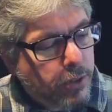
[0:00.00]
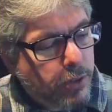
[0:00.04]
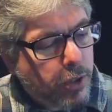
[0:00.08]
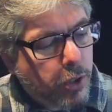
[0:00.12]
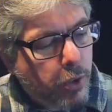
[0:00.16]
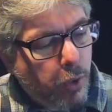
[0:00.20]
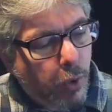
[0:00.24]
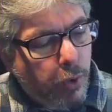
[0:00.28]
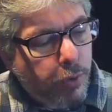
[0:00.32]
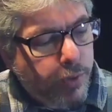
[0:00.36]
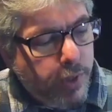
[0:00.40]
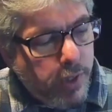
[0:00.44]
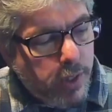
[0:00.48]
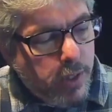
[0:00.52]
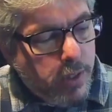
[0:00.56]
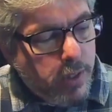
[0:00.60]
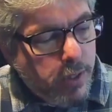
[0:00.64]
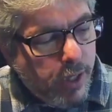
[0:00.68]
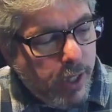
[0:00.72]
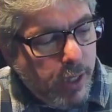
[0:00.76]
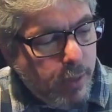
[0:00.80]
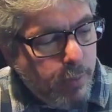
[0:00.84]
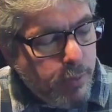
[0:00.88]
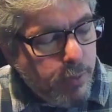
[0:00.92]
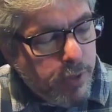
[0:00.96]
Gothic
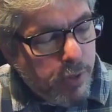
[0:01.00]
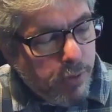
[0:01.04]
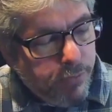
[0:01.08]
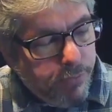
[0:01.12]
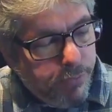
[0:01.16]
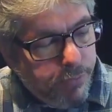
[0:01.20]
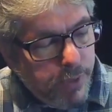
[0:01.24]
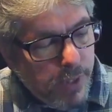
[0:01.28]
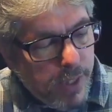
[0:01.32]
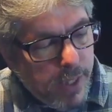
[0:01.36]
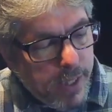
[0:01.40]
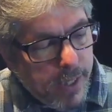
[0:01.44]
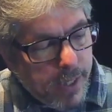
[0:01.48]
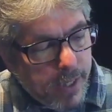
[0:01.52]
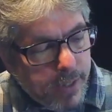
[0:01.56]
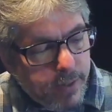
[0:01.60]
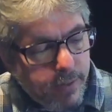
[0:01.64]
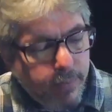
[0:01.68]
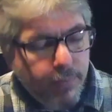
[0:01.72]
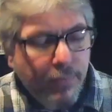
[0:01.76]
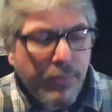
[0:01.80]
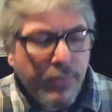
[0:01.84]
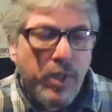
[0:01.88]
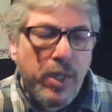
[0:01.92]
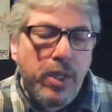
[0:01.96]
times are fled.
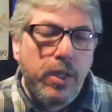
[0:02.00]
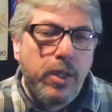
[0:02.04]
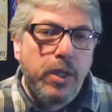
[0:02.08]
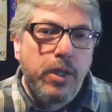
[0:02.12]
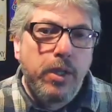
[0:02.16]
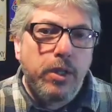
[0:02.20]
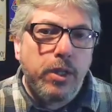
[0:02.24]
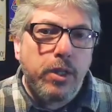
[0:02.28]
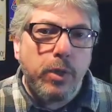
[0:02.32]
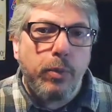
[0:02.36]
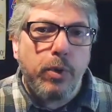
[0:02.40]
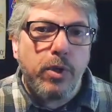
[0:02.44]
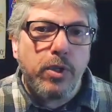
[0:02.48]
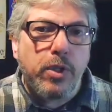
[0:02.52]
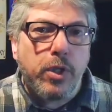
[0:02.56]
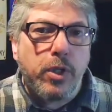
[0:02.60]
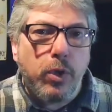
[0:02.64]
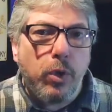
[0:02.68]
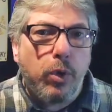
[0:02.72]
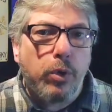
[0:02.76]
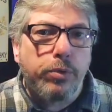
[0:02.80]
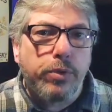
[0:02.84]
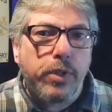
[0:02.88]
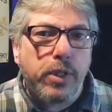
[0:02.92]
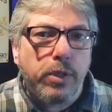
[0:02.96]
The word
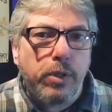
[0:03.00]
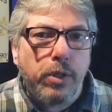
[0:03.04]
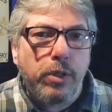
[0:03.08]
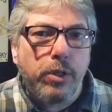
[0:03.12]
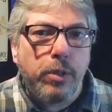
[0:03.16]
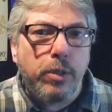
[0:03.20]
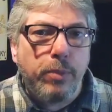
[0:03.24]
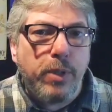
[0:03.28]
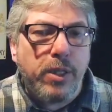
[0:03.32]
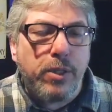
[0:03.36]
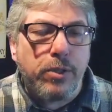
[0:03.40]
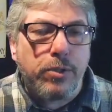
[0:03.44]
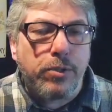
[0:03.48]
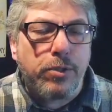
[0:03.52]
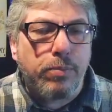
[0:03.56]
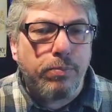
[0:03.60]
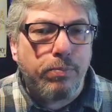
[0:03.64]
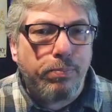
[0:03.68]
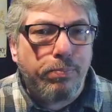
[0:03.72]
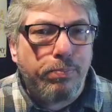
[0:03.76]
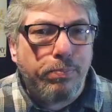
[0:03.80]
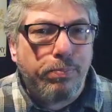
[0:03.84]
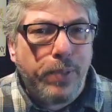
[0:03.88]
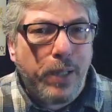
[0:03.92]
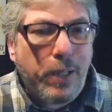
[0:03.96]
Gothic really means
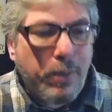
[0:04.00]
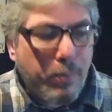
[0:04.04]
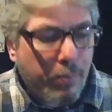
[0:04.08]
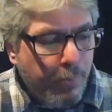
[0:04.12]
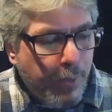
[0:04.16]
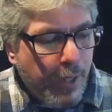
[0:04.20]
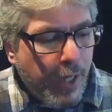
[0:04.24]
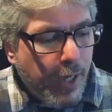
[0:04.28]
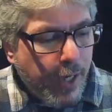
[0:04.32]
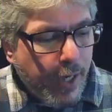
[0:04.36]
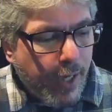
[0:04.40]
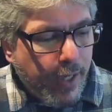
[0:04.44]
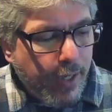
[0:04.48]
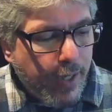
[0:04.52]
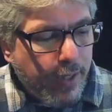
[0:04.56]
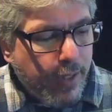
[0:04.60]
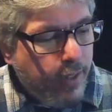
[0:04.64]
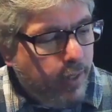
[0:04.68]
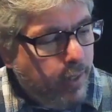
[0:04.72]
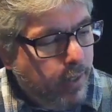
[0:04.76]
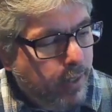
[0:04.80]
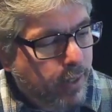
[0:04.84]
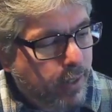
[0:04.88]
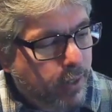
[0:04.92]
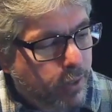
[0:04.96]
barbaric,
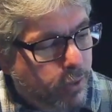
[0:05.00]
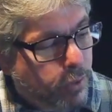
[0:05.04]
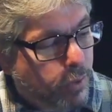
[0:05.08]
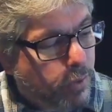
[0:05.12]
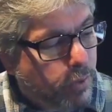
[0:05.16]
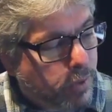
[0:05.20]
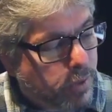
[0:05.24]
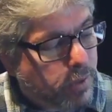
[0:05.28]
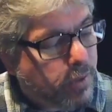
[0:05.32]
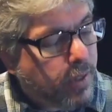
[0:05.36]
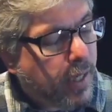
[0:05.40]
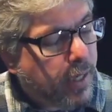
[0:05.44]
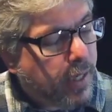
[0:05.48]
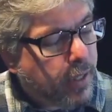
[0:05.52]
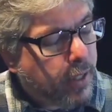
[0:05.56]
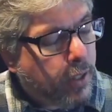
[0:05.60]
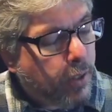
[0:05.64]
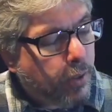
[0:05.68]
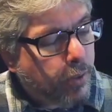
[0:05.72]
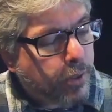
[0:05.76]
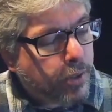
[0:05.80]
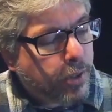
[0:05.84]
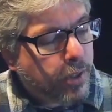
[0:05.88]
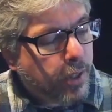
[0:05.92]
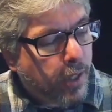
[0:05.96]
so it's thank our
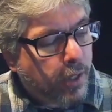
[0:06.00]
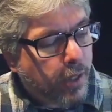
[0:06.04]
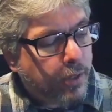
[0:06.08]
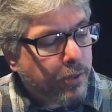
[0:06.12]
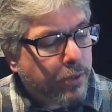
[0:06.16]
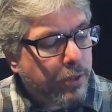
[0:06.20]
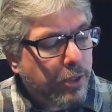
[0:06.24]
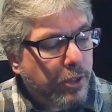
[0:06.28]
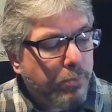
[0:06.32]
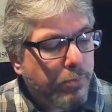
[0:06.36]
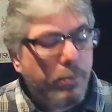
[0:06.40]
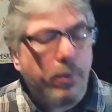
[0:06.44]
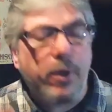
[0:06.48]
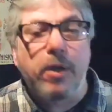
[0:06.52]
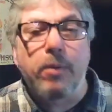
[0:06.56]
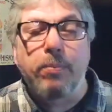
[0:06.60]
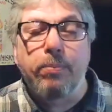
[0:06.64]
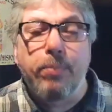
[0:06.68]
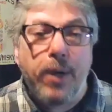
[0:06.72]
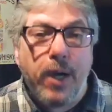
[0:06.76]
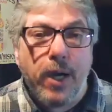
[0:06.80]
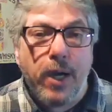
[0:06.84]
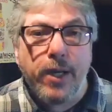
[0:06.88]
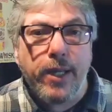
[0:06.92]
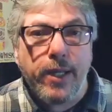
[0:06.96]
stars, these
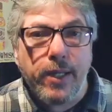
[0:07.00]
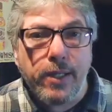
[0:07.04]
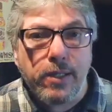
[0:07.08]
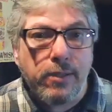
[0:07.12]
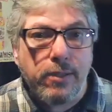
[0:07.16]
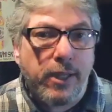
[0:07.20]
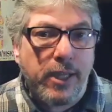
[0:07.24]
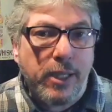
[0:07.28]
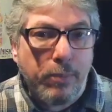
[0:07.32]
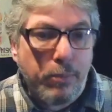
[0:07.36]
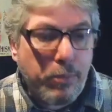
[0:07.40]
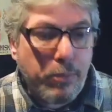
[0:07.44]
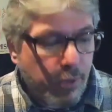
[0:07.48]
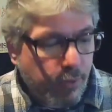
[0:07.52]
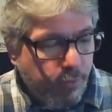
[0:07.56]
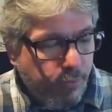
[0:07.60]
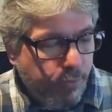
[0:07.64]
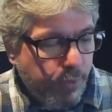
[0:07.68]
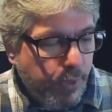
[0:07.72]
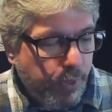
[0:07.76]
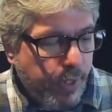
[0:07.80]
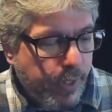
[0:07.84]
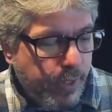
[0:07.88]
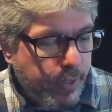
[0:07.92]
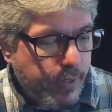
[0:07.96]
barbaric times are
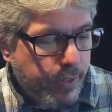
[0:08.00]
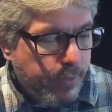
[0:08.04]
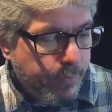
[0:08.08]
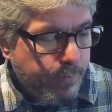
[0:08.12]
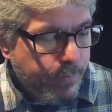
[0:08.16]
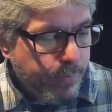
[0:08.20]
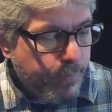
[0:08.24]
fled.